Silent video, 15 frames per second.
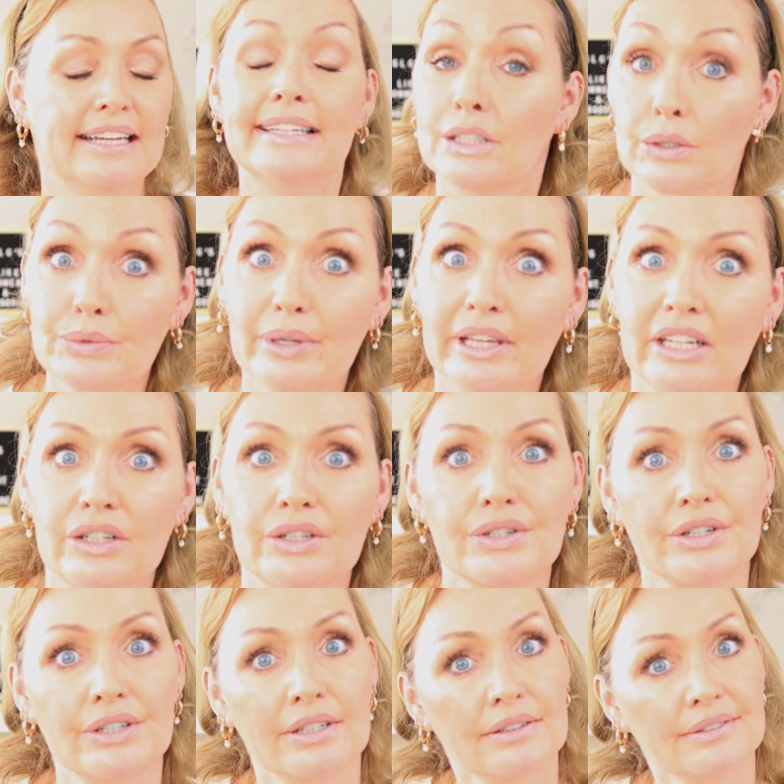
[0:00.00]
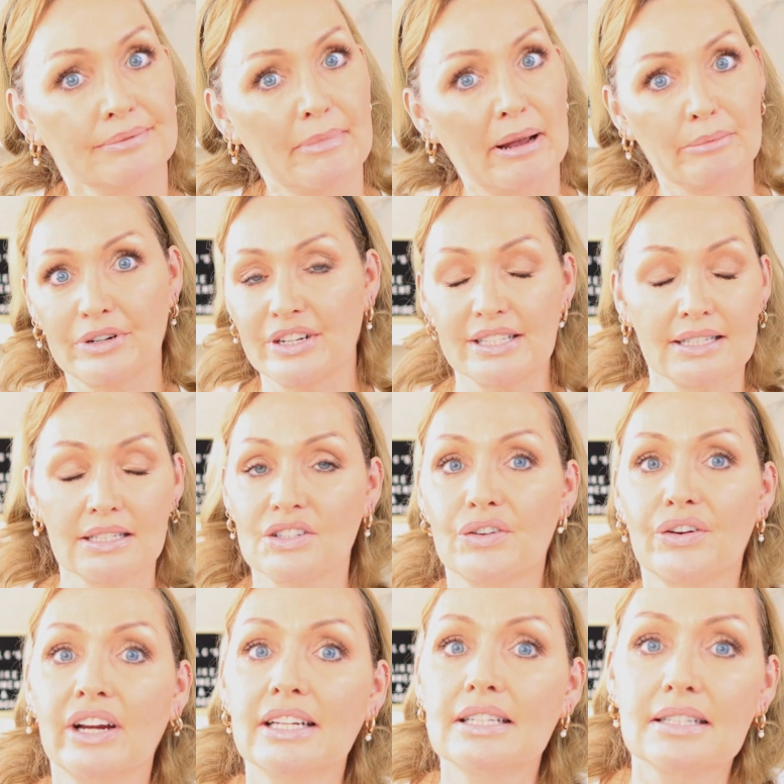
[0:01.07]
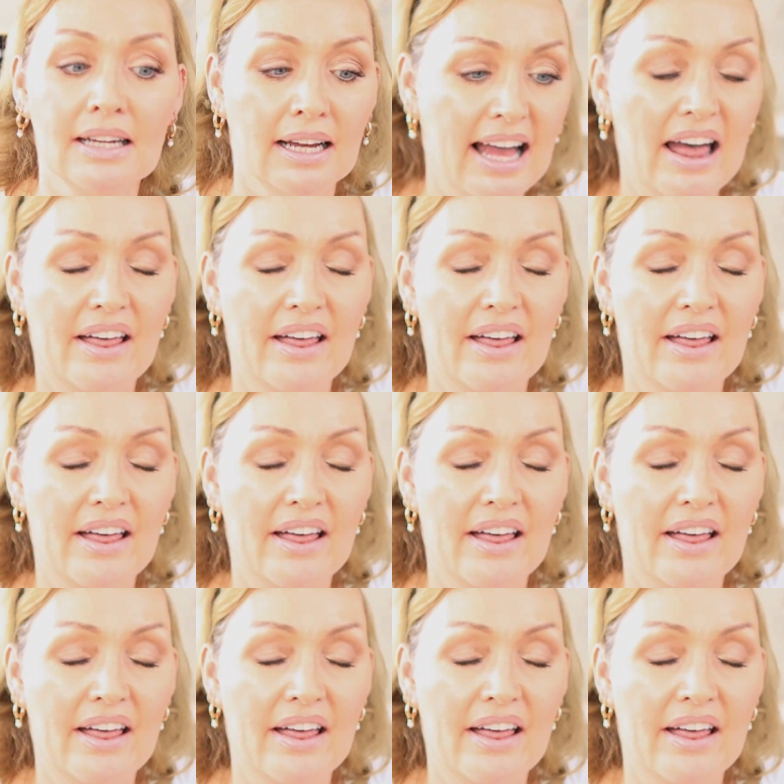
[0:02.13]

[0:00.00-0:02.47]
You know, as we get older, memory isn't as great.